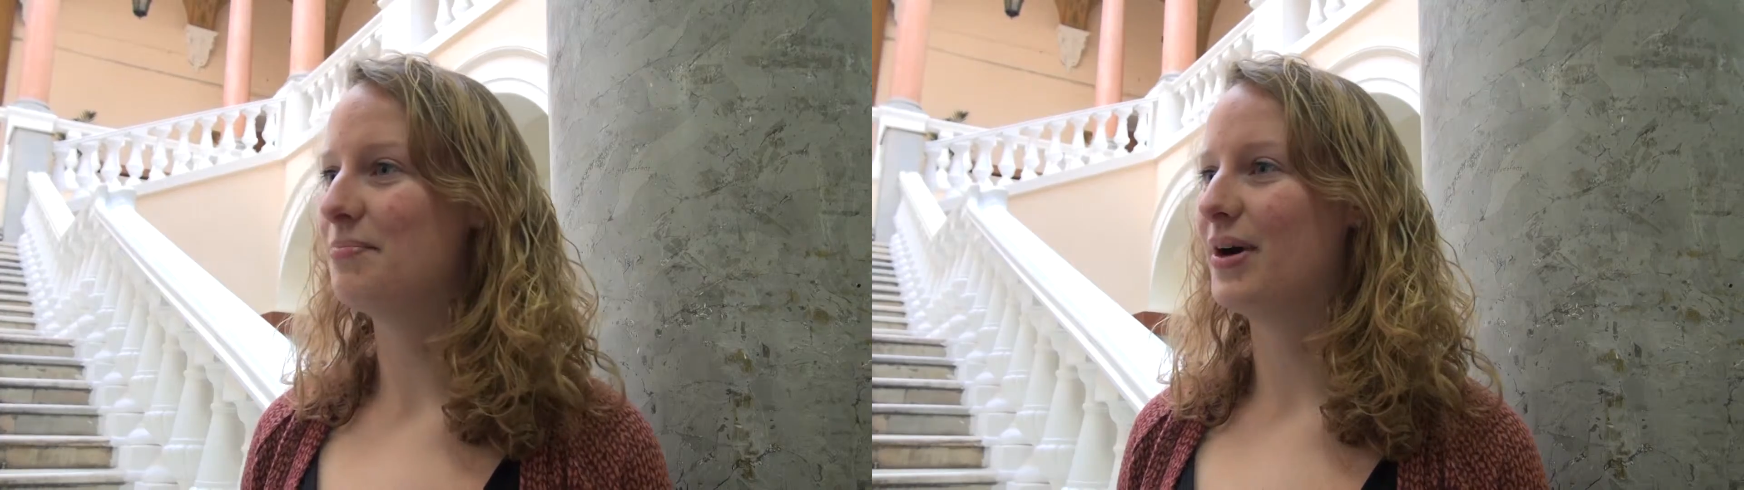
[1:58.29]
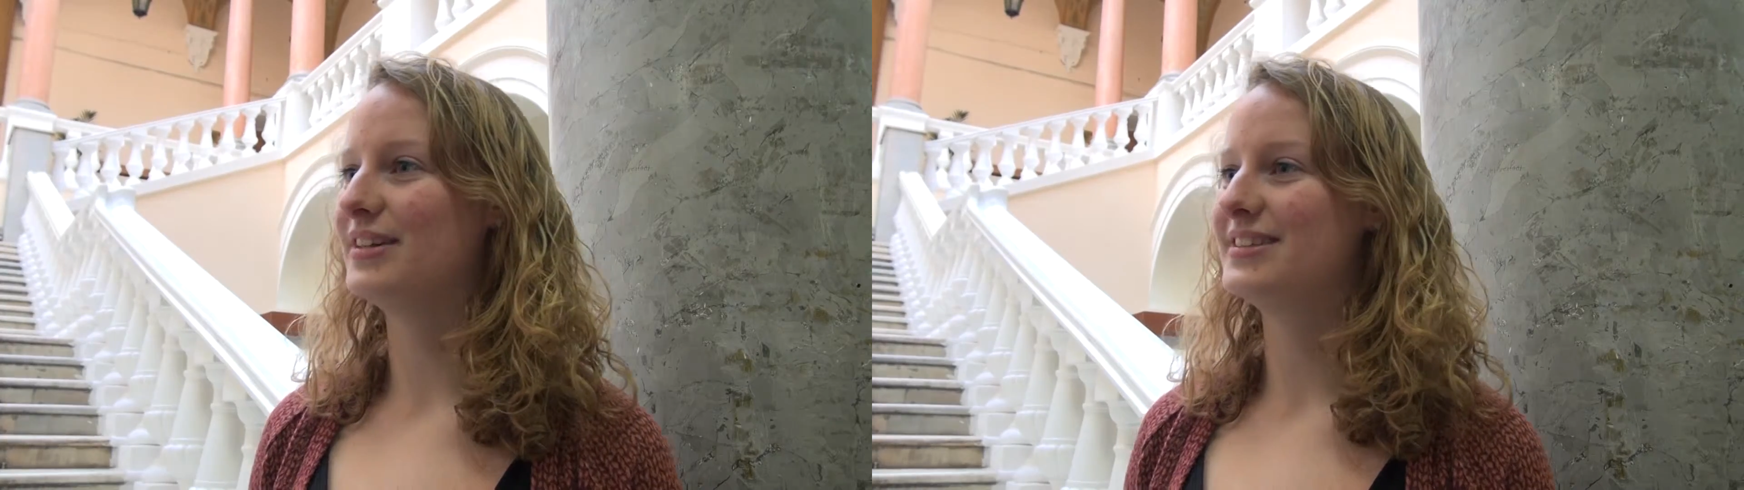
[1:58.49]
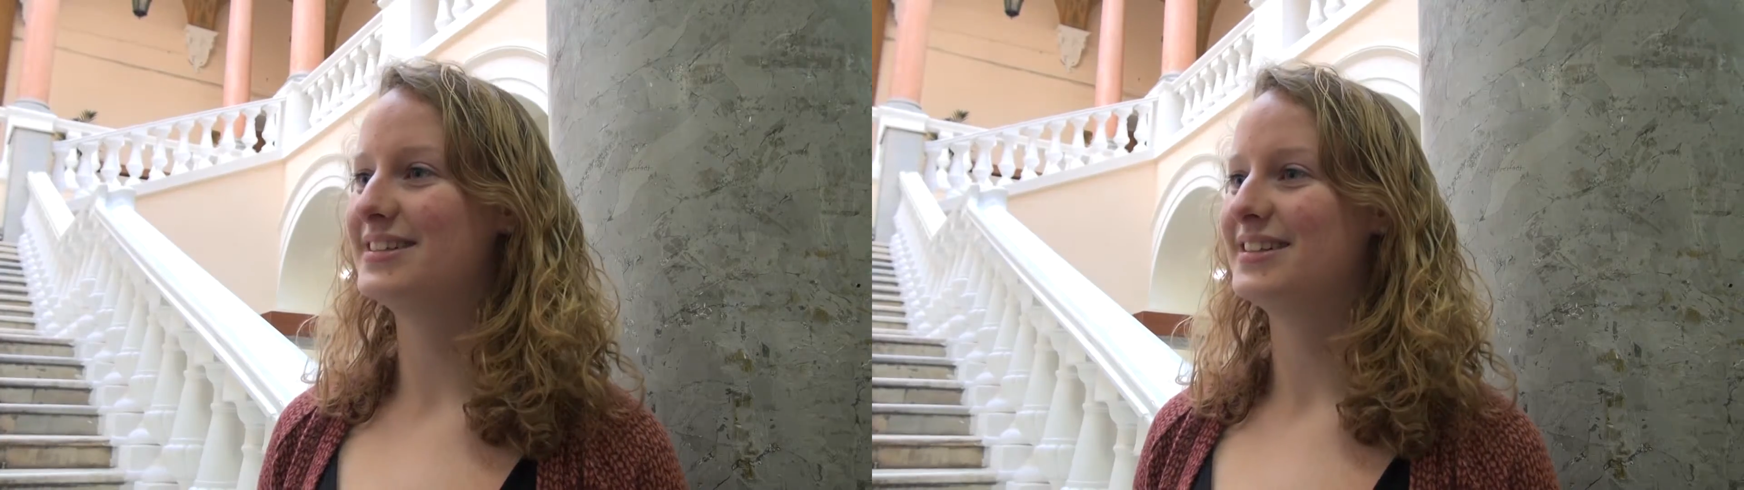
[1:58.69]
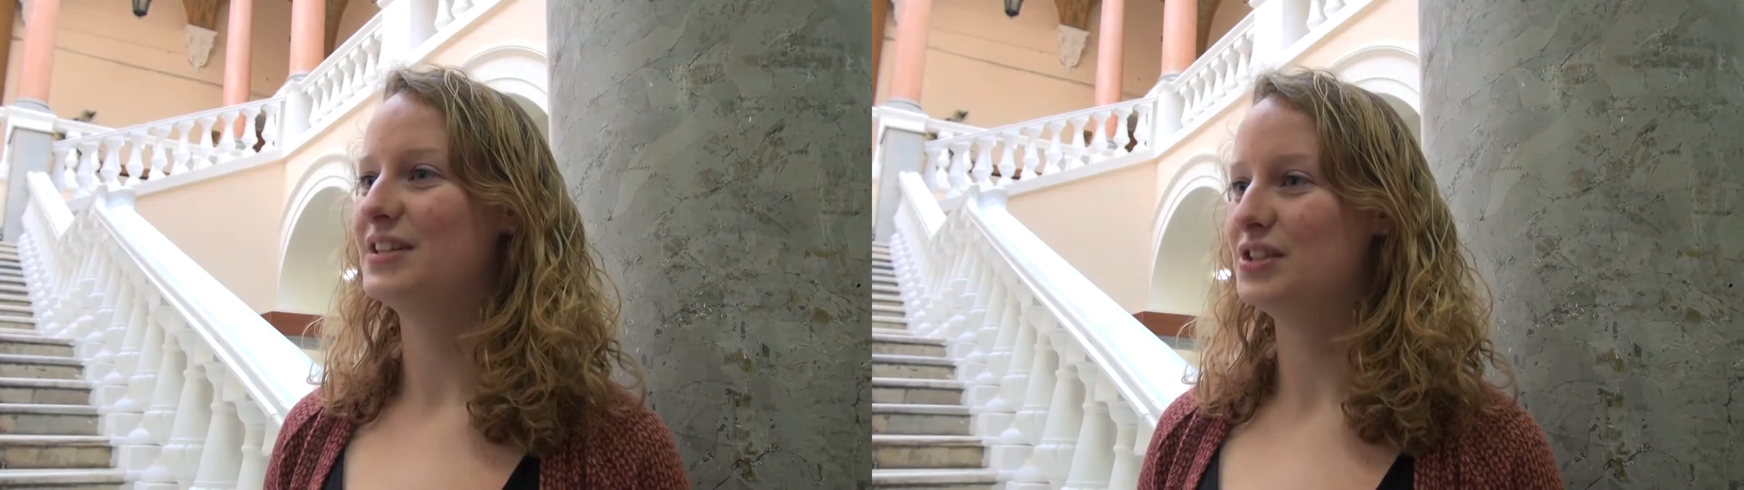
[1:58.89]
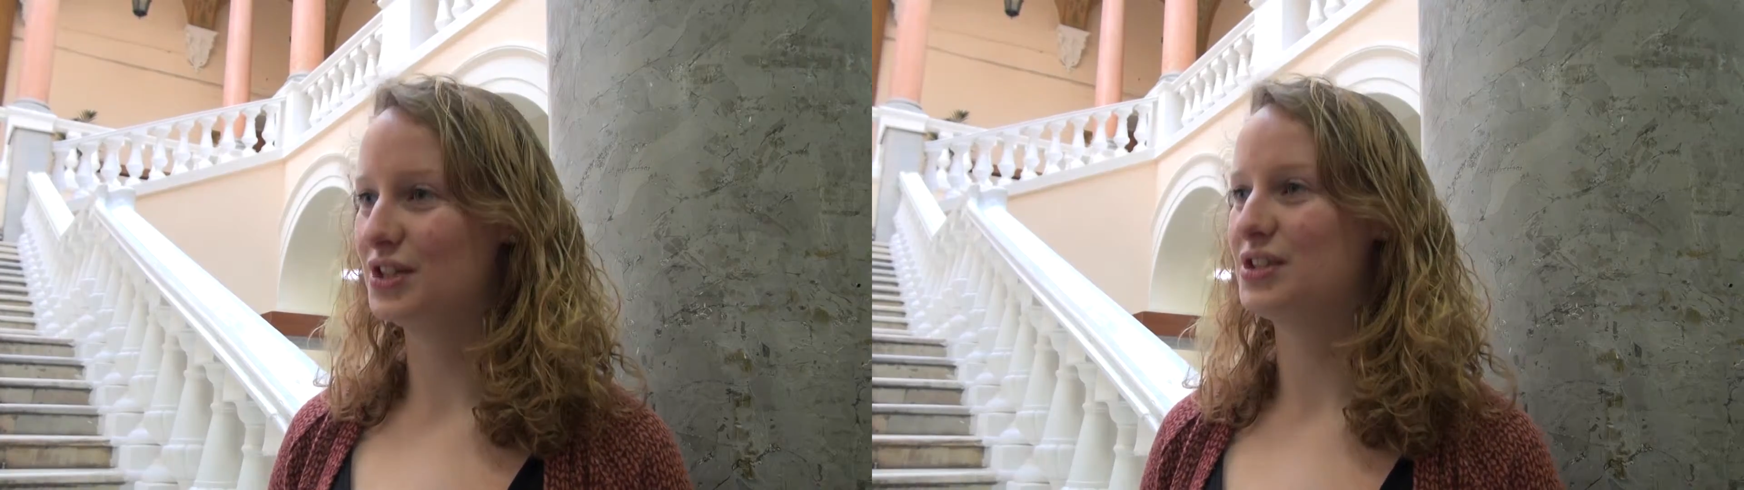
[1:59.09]
but
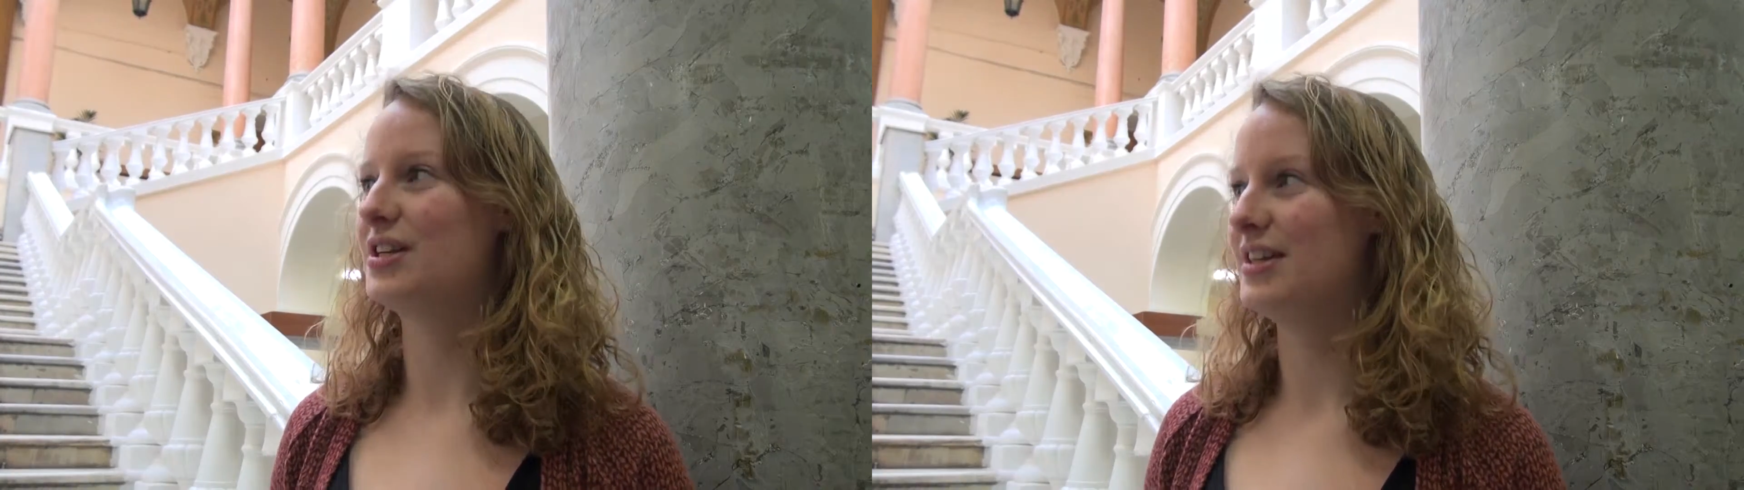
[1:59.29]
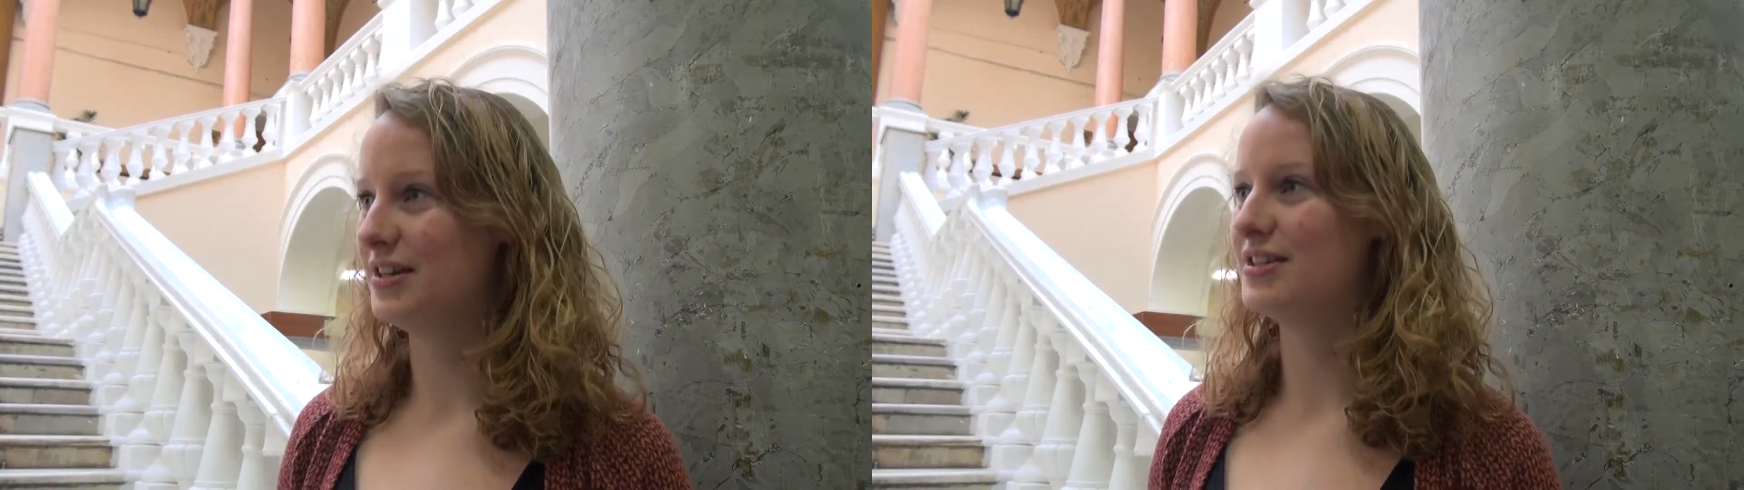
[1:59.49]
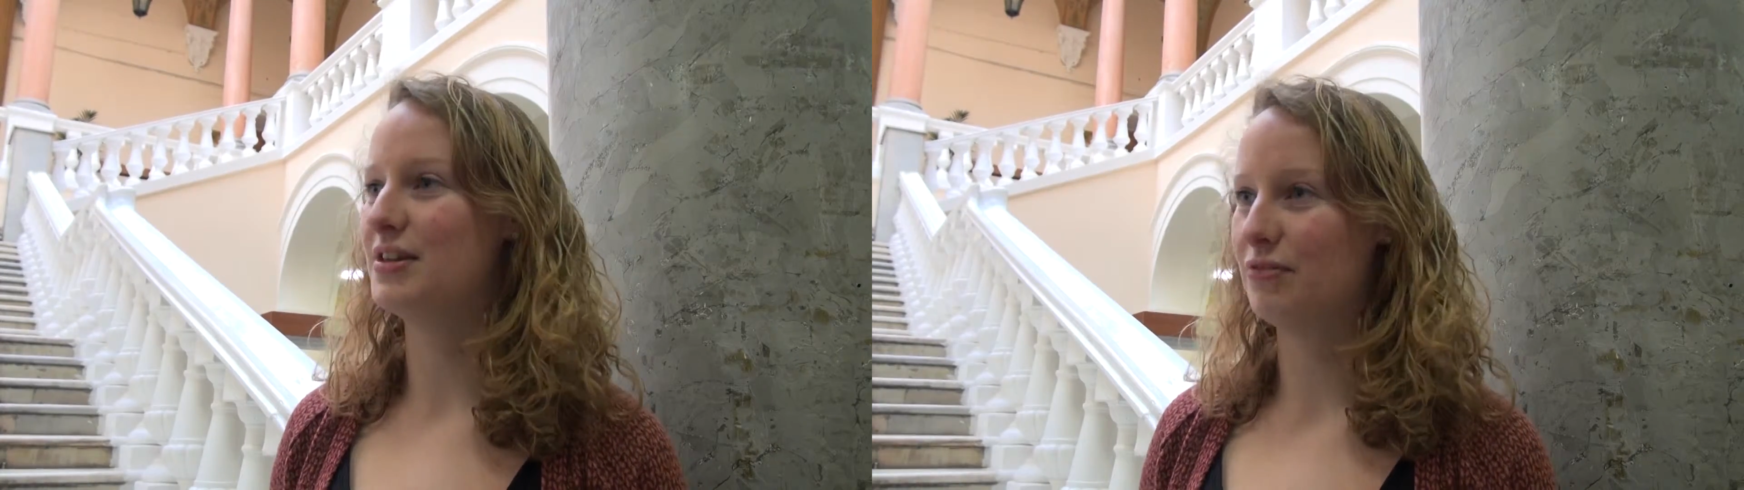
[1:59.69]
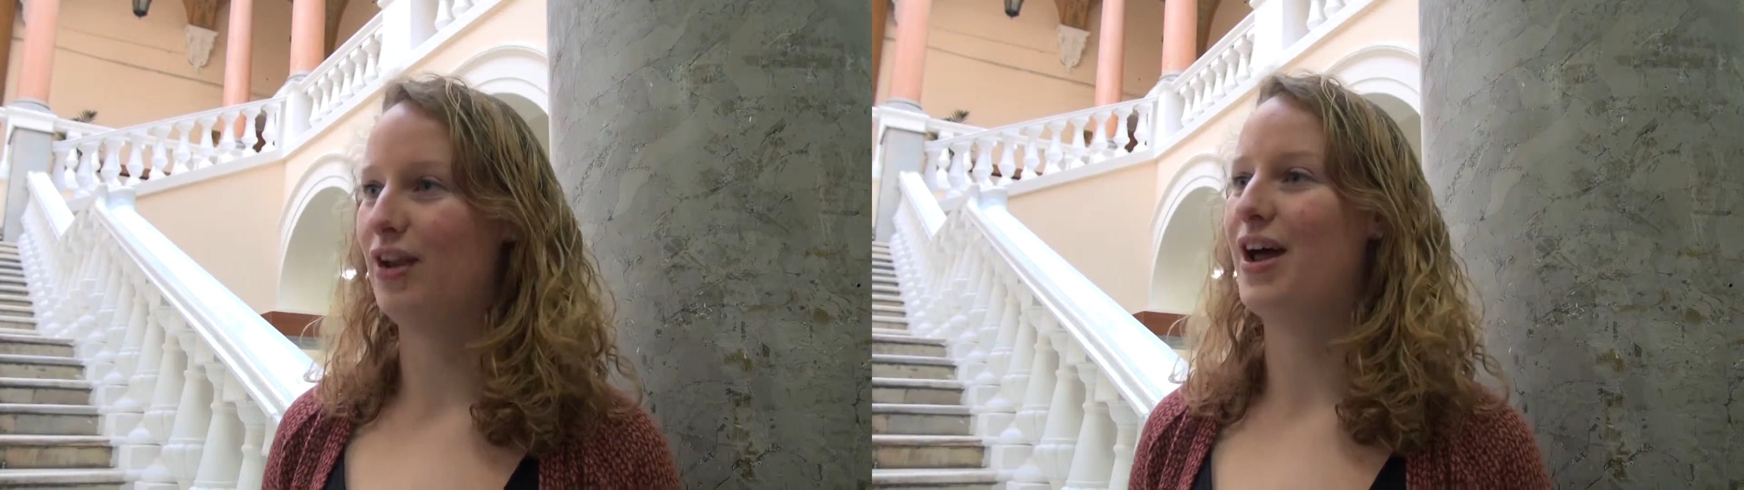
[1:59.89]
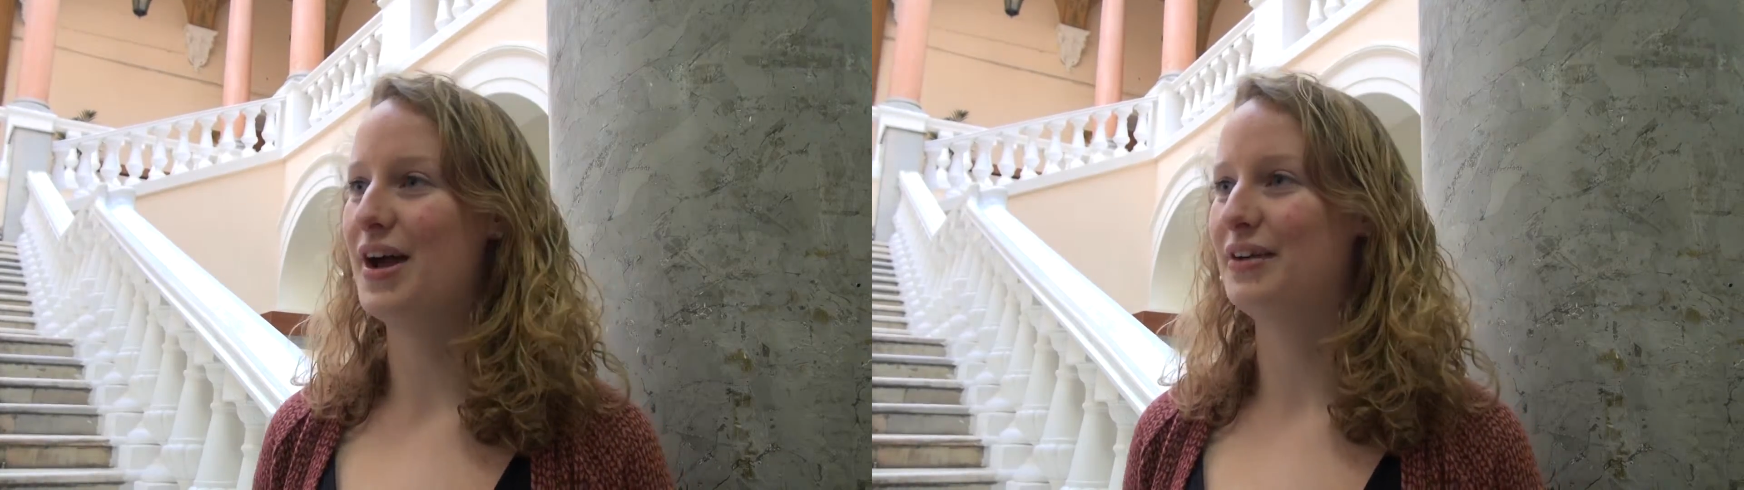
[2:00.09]
just in the
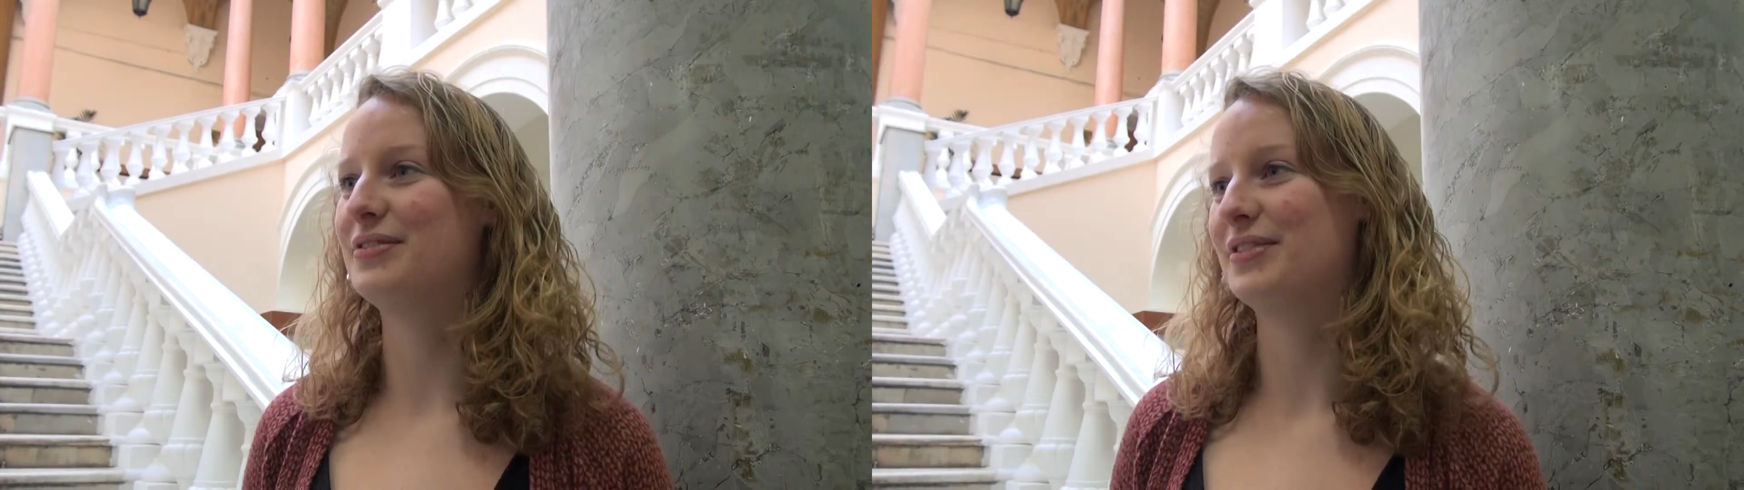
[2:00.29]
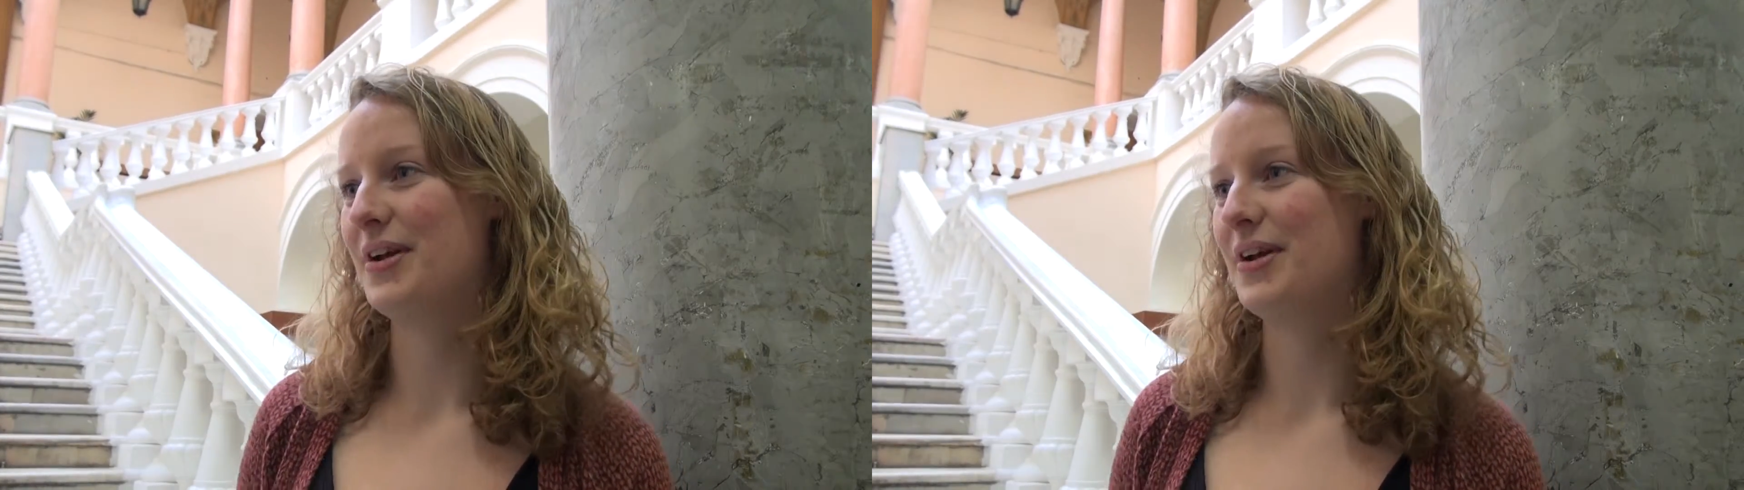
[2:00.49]
civil life.